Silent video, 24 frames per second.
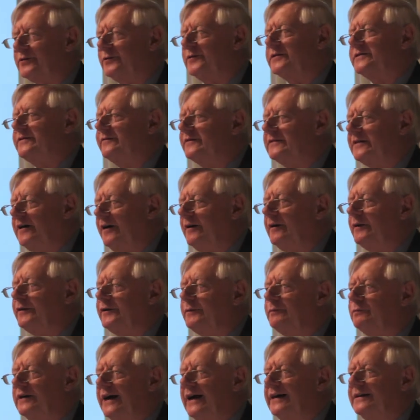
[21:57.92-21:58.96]
sorts of cult
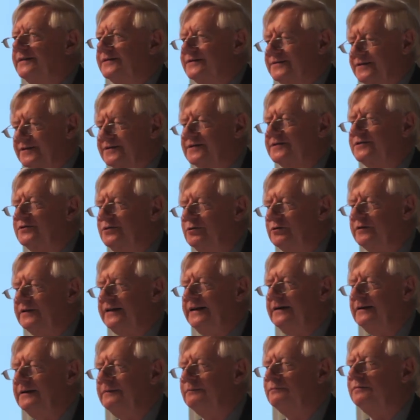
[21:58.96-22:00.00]
practices took
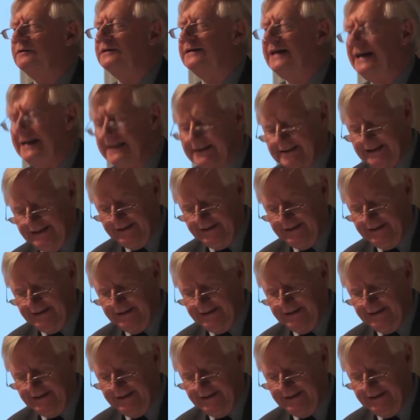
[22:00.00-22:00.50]
place